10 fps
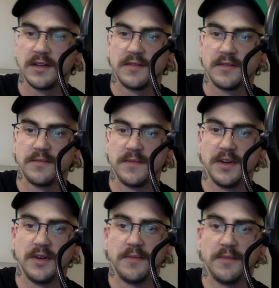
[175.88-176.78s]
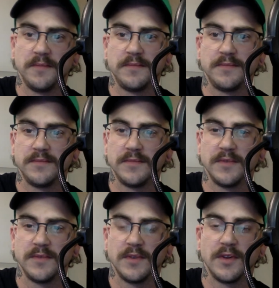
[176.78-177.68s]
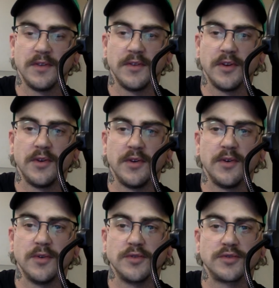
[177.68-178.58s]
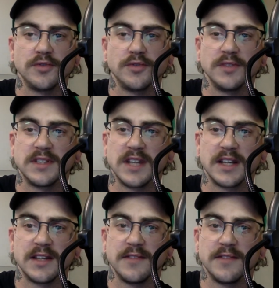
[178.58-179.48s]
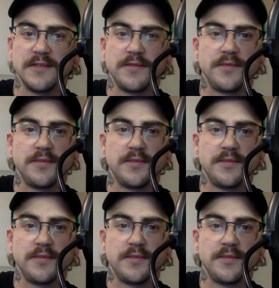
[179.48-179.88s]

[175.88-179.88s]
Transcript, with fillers: you know, the whole True Detective